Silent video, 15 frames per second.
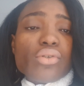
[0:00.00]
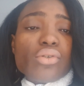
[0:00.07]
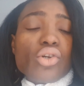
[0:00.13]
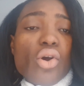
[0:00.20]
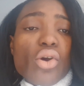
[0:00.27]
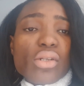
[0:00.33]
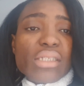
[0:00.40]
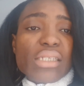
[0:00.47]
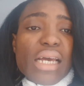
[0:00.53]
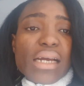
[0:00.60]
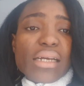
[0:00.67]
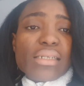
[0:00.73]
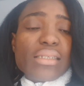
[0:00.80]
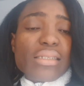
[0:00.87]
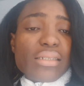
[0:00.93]

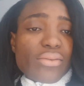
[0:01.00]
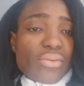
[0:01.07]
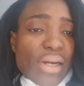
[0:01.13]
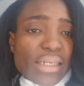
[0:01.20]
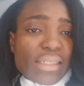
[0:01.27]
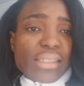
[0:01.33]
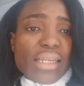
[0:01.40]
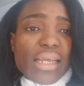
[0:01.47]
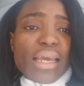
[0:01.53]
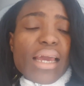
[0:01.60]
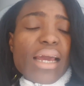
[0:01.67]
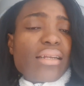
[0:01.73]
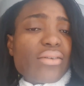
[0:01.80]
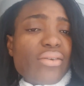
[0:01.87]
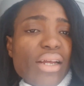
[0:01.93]
contact right there
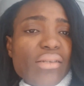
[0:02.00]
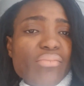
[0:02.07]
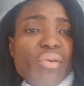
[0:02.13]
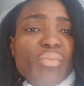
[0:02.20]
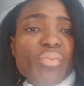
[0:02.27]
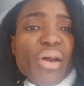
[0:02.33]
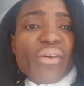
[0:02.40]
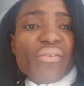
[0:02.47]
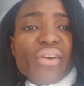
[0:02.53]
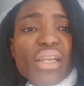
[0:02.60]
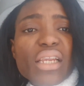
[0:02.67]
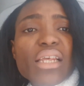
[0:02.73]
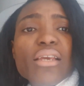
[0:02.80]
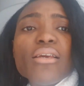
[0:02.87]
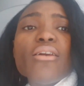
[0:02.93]
and write me
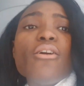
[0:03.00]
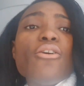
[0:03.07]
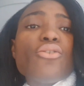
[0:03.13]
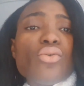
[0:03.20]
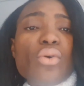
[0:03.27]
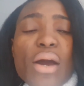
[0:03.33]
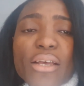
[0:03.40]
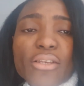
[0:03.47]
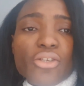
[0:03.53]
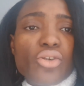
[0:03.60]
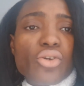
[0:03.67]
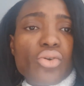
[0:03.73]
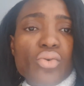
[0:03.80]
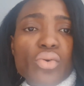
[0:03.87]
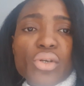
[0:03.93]
privately to ask
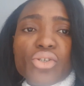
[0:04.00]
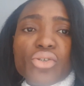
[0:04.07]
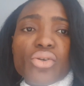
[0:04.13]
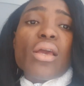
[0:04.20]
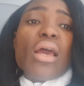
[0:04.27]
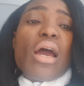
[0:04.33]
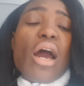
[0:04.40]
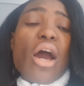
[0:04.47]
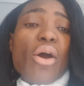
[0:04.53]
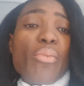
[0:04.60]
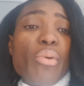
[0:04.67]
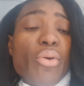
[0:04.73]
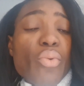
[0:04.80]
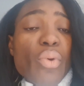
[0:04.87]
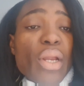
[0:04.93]
your question. I'll
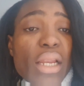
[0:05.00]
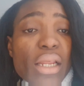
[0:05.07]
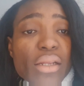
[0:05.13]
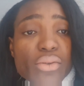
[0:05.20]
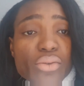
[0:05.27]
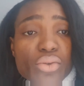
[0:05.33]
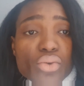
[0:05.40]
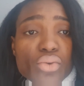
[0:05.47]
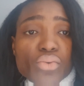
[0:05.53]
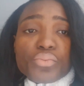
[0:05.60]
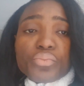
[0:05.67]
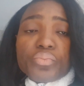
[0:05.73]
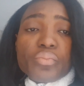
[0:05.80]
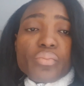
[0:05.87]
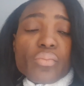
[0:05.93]
be willing to
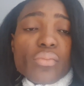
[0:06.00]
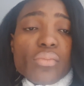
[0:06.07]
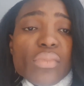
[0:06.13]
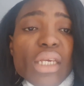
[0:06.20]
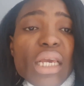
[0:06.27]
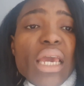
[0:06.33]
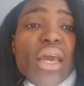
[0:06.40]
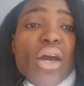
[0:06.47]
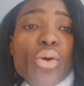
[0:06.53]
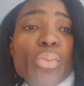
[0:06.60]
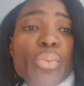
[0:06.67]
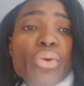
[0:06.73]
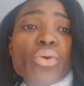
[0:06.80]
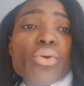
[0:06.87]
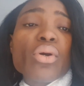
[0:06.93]

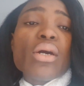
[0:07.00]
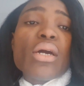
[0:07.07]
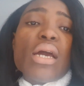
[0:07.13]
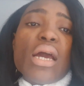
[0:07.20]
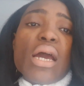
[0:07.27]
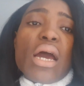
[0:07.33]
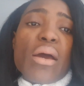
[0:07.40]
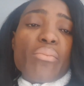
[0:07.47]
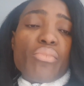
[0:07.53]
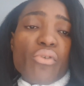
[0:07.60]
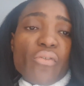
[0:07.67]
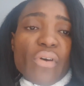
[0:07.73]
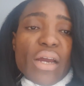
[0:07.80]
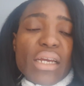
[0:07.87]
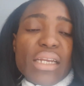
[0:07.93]
help you and
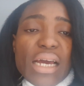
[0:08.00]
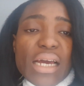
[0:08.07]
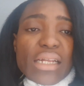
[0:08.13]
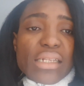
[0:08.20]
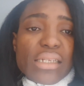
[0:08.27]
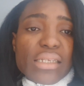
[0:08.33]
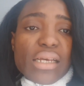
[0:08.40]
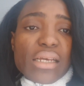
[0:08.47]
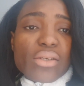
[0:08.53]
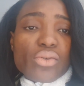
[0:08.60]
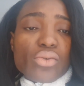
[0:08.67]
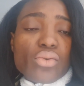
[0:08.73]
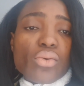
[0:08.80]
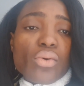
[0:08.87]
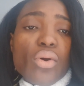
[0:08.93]
provide answers
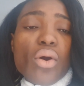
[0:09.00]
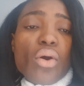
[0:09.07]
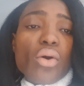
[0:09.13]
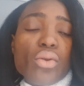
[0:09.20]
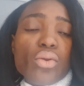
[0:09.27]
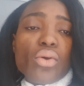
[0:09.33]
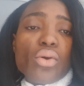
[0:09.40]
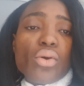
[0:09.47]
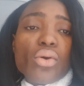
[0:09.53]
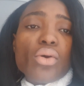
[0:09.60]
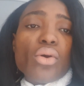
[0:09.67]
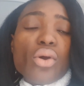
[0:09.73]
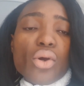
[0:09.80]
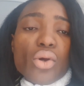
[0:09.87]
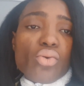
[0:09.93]
to all your
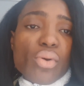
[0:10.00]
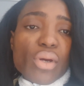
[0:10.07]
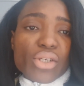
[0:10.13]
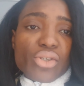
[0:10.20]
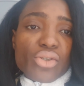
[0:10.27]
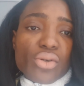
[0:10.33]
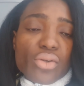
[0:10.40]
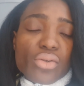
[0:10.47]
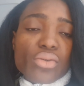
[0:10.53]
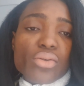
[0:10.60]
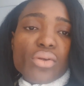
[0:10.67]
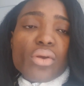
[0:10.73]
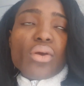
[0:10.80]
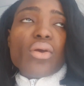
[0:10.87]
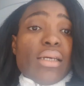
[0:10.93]

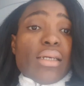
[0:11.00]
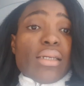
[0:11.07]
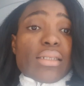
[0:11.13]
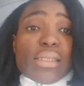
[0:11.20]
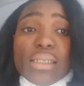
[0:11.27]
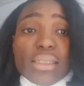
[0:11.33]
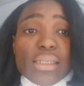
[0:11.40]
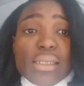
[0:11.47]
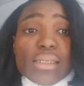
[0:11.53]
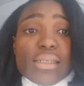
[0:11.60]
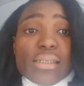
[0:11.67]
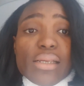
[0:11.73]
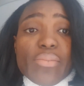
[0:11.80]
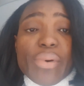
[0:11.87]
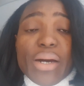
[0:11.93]
questions. This
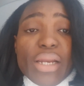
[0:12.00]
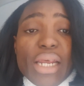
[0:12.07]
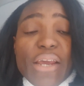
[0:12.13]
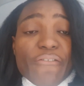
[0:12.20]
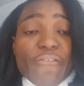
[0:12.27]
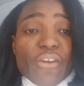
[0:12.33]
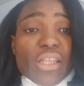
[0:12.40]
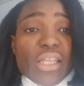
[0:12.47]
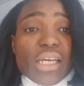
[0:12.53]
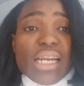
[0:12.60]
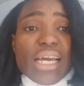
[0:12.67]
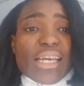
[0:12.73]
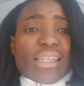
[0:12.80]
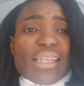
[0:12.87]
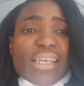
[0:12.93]
is about everything.
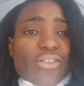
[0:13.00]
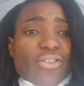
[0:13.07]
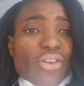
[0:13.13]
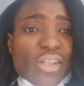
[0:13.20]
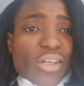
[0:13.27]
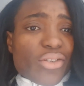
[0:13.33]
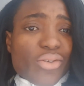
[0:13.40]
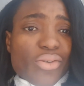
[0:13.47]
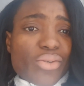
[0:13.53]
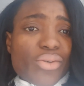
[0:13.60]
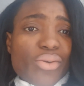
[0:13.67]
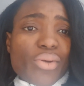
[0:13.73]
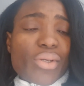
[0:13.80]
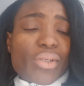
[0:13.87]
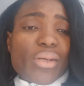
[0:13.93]
Like, there's nothing so
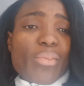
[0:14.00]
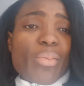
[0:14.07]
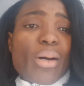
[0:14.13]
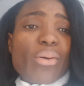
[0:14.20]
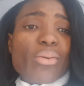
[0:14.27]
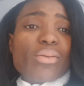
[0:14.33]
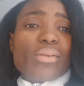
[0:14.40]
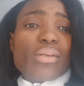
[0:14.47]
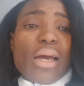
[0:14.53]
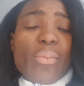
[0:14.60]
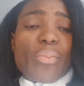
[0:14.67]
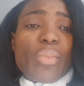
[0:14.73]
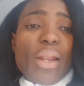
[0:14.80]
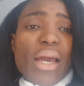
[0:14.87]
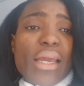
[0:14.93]
serious about
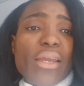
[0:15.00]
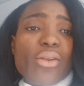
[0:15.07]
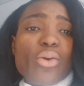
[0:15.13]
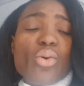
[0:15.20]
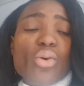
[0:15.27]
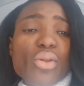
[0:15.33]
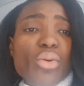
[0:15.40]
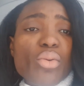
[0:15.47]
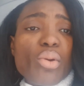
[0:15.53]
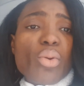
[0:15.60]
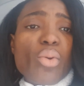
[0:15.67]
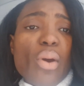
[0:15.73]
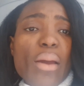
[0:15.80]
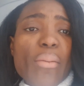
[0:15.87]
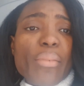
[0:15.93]
applying all the
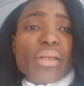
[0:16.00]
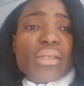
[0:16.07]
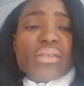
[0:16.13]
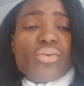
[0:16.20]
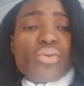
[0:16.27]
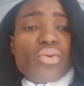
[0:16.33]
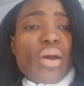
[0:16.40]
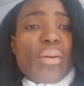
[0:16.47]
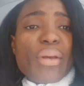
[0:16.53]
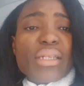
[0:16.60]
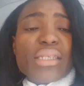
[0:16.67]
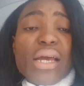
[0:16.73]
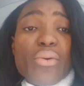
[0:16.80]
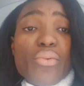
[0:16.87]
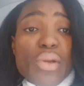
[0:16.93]
requirements. The requirements
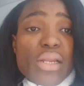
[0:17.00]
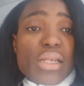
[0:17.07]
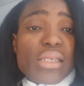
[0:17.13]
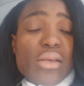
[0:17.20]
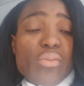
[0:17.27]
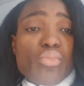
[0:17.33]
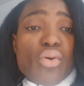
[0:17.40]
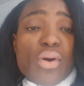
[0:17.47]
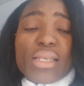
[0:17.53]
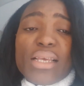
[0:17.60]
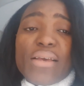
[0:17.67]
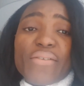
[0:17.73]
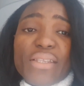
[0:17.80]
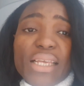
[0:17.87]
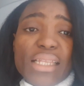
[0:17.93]
are really simple, as
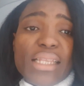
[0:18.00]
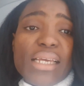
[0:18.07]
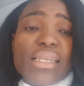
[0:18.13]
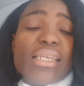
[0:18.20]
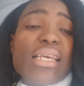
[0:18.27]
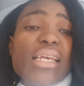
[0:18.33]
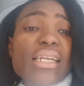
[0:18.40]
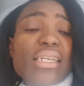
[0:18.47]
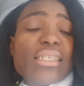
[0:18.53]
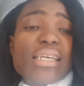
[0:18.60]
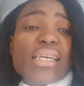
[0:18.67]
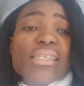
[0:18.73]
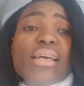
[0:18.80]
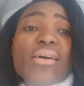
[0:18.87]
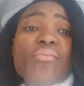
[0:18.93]
I've stated. English
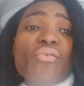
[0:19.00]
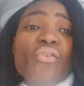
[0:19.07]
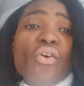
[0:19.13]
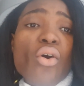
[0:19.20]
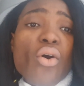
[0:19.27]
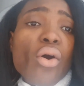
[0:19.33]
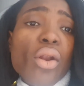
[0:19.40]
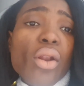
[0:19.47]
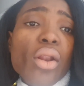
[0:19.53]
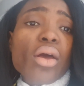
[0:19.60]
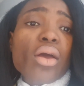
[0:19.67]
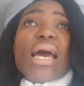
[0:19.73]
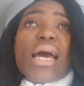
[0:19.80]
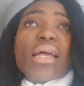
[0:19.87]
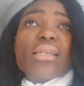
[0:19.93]
exam for all,
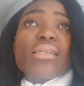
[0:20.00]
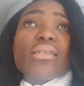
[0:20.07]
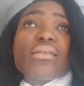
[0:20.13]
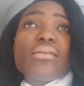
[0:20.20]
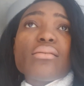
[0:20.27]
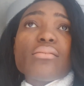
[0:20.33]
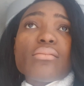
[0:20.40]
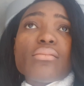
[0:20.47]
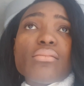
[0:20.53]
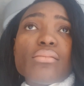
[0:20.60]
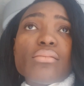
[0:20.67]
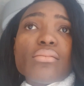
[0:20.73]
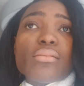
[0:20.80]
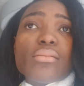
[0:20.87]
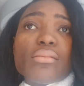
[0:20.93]
and
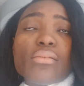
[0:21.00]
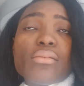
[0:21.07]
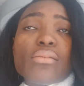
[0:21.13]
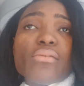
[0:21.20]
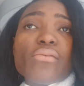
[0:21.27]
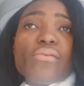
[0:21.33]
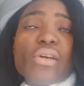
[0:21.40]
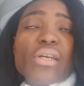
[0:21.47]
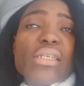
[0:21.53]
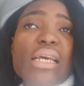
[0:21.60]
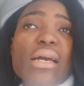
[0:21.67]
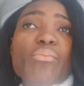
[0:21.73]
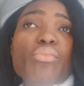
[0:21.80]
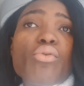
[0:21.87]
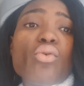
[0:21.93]
for
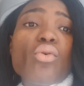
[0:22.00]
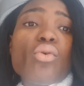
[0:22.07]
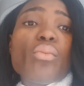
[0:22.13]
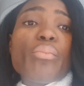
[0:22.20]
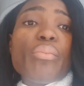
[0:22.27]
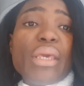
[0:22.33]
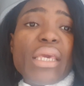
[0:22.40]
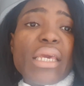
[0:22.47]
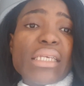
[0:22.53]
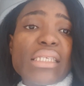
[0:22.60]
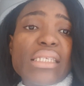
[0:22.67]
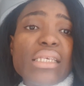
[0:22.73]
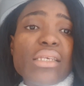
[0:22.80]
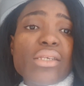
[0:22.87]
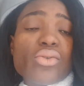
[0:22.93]
example,
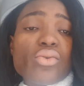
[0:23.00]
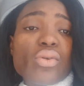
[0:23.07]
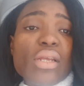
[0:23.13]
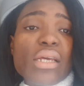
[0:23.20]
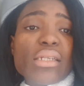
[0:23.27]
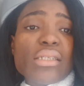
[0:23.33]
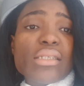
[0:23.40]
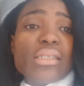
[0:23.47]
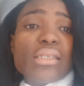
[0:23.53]
BSc students,